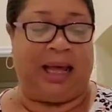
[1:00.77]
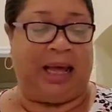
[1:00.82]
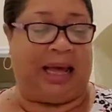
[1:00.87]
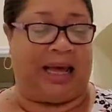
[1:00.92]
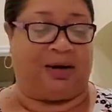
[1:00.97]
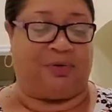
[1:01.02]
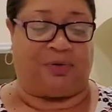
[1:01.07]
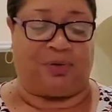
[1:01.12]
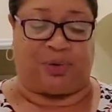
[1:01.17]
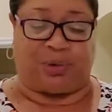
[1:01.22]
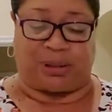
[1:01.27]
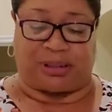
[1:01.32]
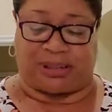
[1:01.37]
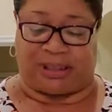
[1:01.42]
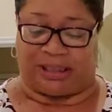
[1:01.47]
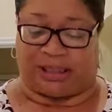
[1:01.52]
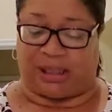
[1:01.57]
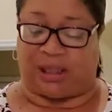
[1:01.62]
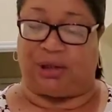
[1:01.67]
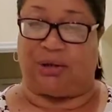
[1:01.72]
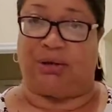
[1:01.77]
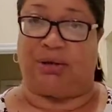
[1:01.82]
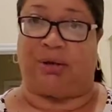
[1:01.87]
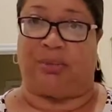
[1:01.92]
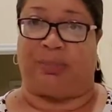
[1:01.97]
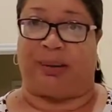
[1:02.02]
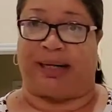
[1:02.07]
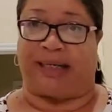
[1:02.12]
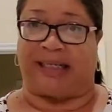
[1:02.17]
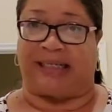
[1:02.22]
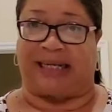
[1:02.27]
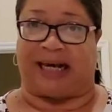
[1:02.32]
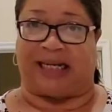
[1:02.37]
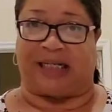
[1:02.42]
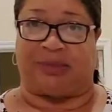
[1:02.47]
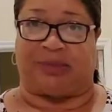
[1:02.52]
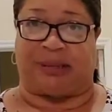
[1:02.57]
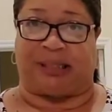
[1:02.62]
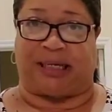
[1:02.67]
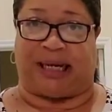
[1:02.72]
And of course, these cute little
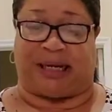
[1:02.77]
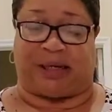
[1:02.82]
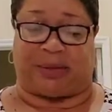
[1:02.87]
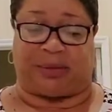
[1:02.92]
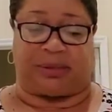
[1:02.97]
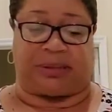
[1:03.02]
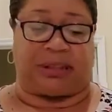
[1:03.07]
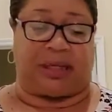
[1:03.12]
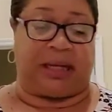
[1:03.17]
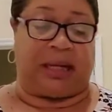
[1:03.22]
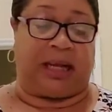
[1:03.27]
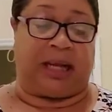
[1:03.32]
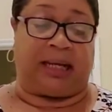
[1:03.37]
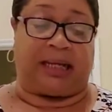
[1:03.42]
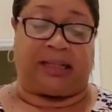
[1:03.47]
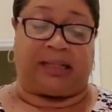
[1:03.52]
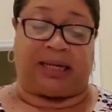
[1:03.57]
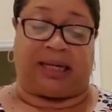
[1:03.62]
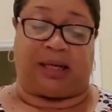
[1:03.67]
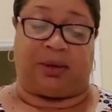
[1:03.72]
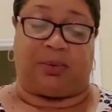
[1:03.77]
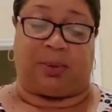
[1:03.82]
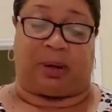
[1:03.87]
bite-sized potatoes. Tell you